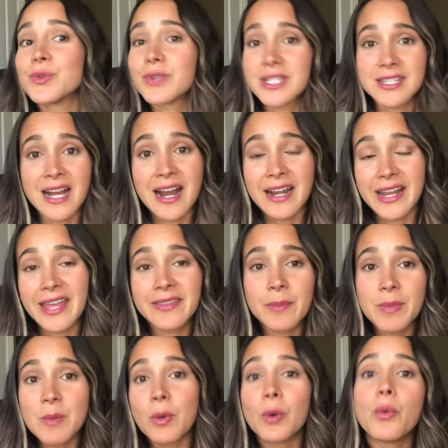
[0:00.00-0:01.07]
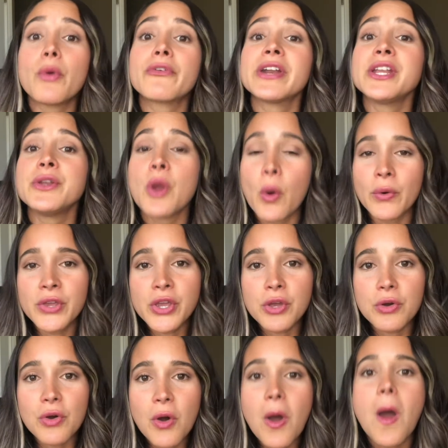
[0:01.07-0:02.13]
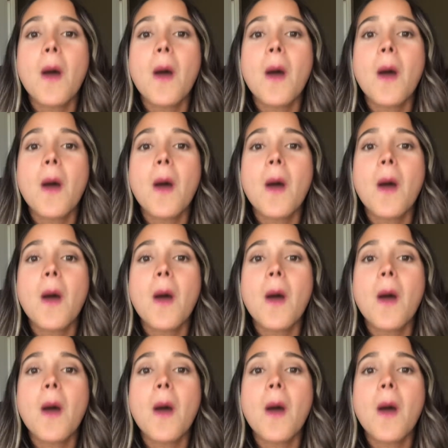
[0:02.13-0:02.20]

retarget the people who already know you,